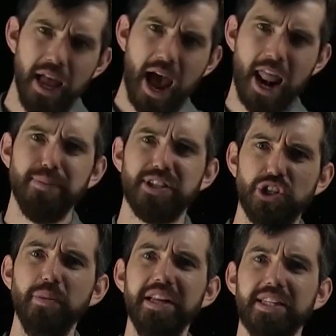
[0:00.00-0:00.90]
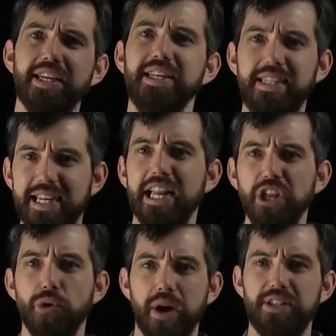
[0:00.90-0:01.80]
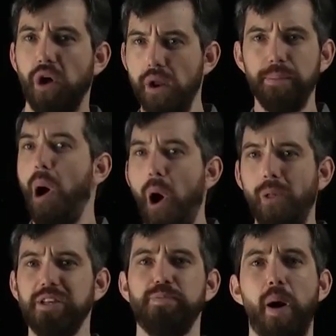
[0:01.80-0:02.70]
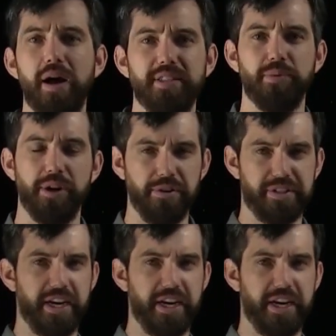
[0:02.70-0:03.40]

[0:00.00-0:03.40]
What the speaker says: and I'm assuming it's continuous on all the spots that we're interested